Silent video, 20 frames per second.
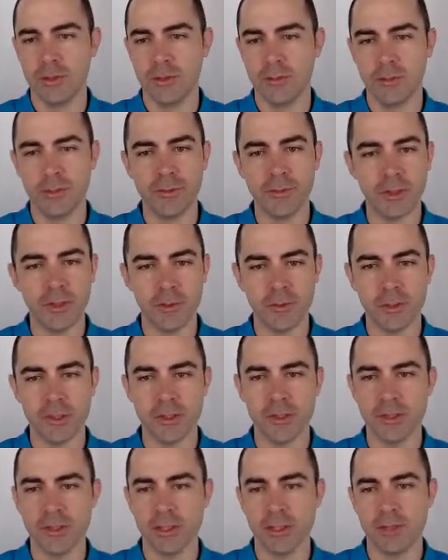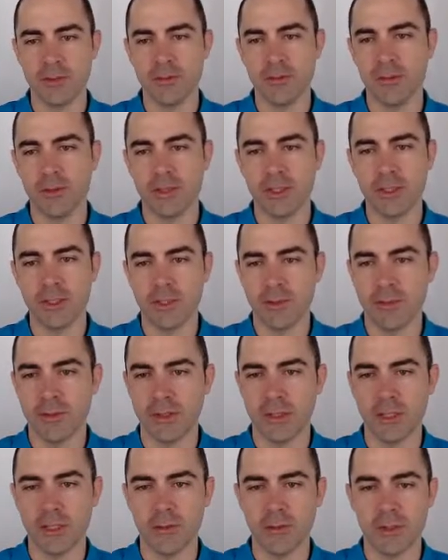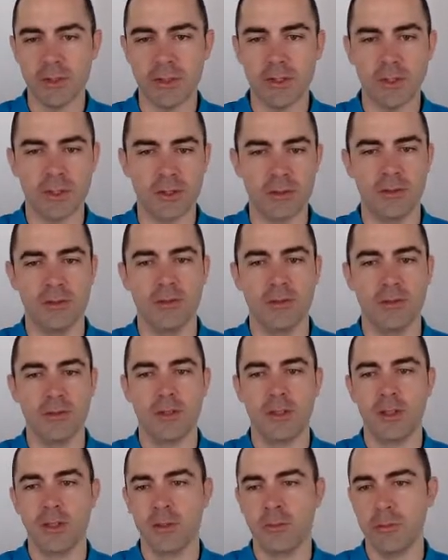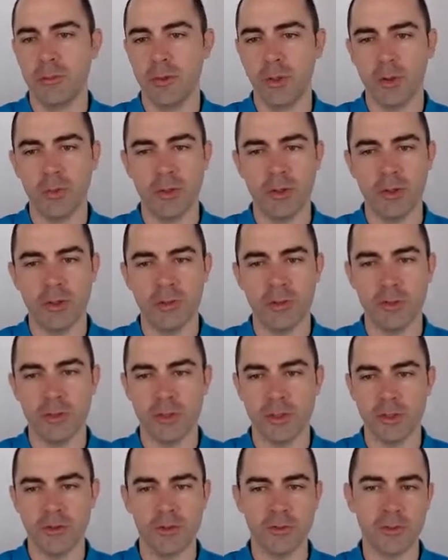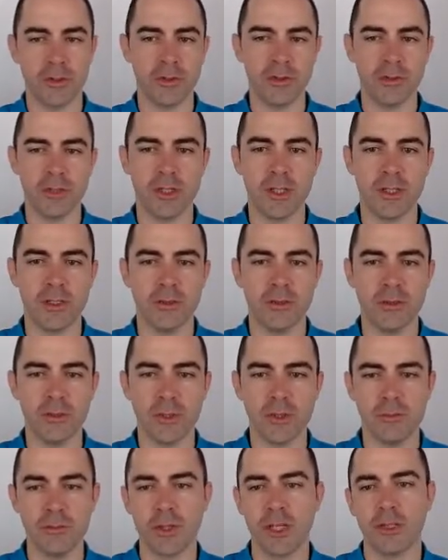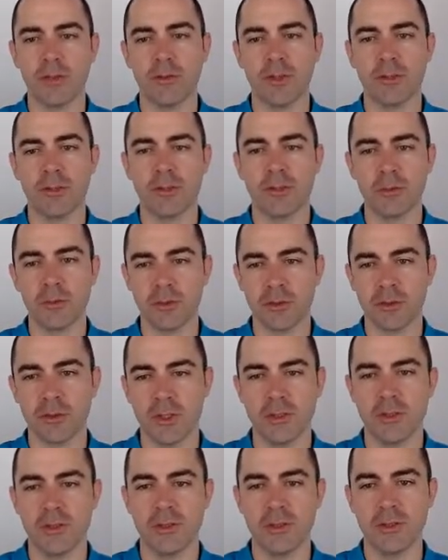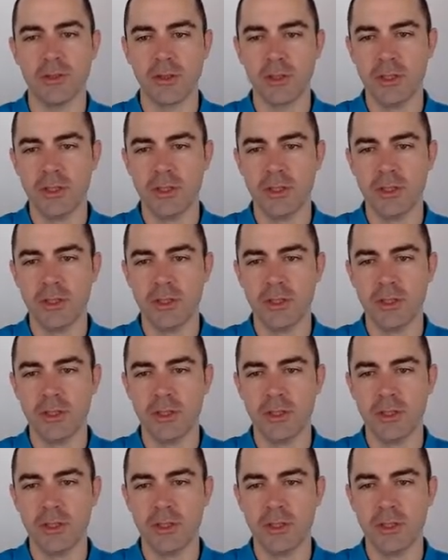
moving objects, and for that, event cameras are very powerful sensor because they are doing background subtraction